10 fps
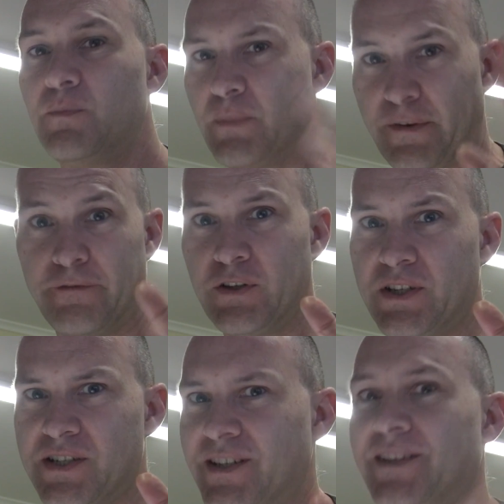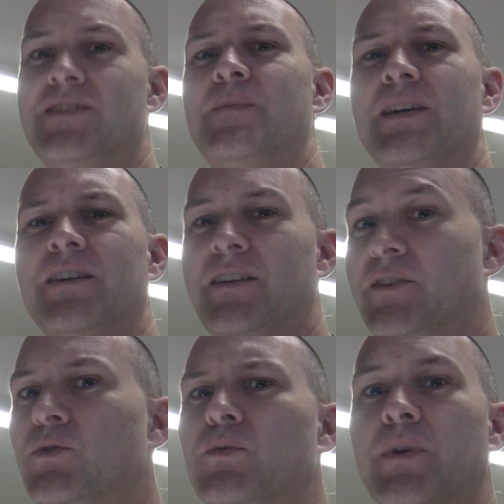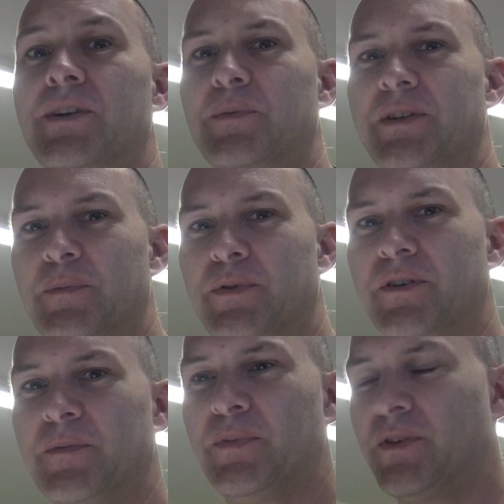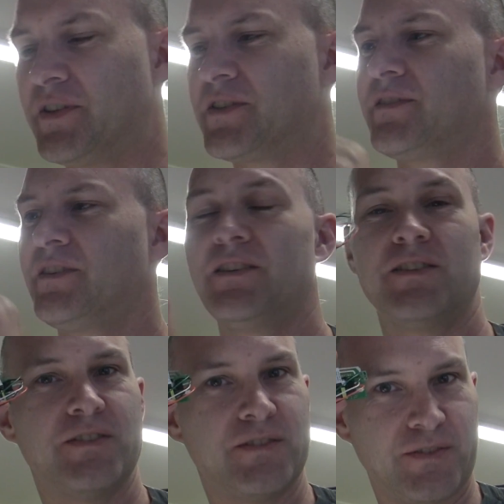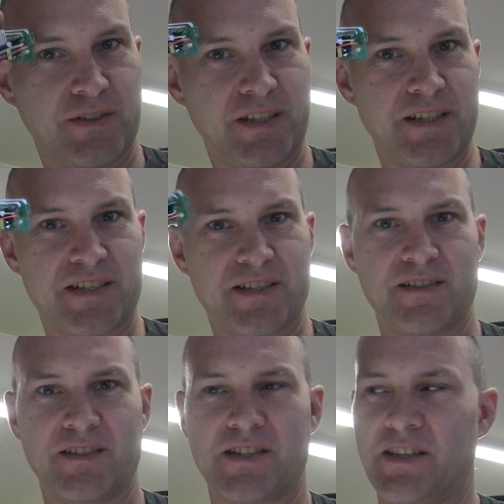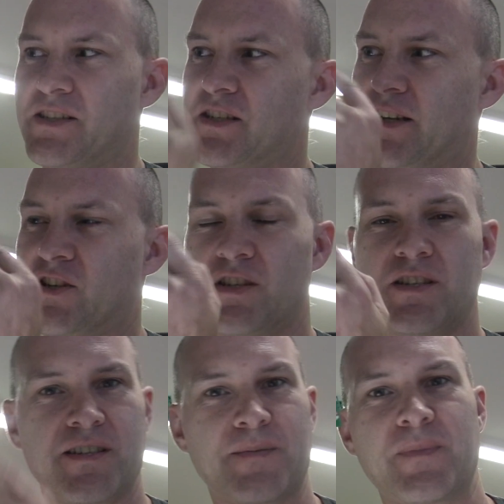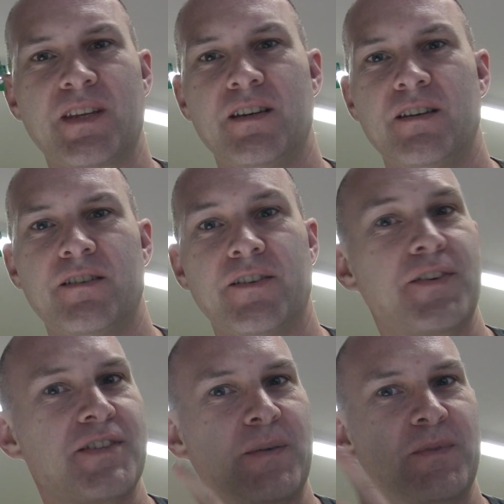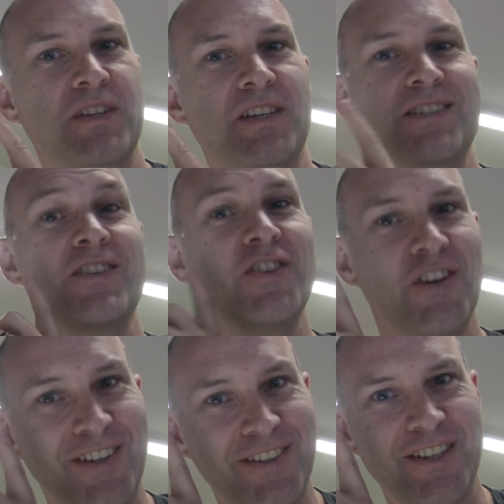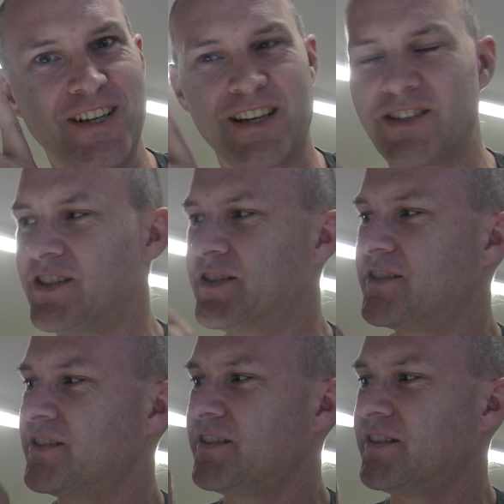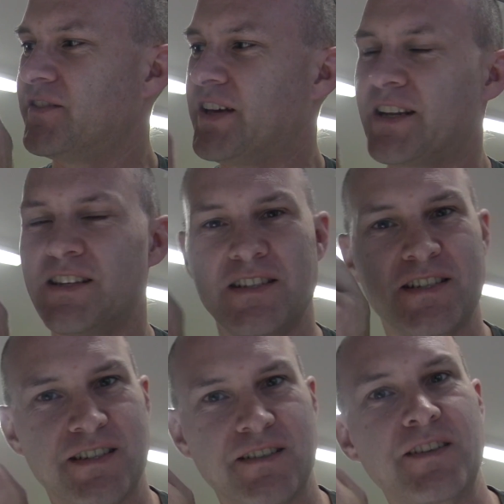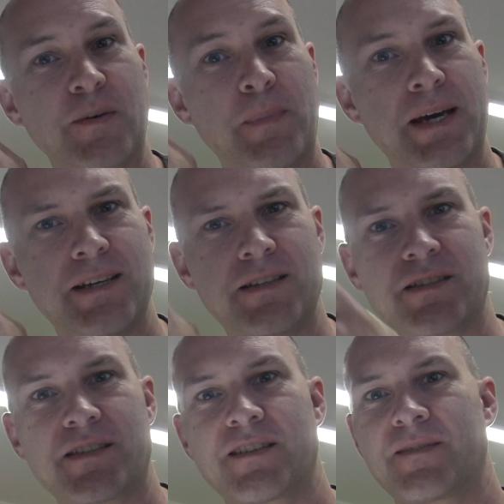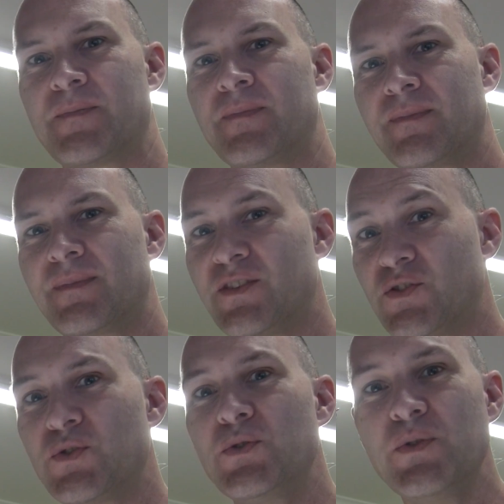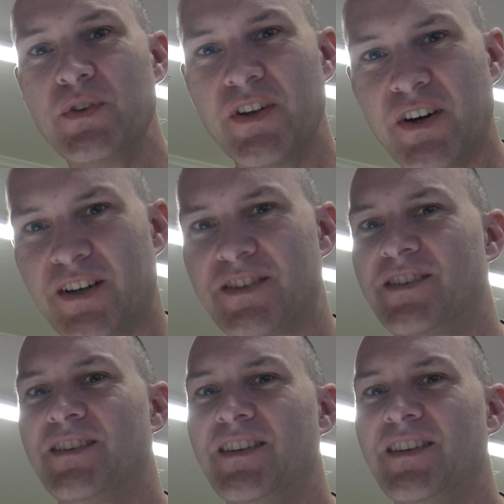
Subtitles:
But first I need to make an incredibly important point. Look at this. You see these connections? Notice something that is not connected. That is the mains. Do not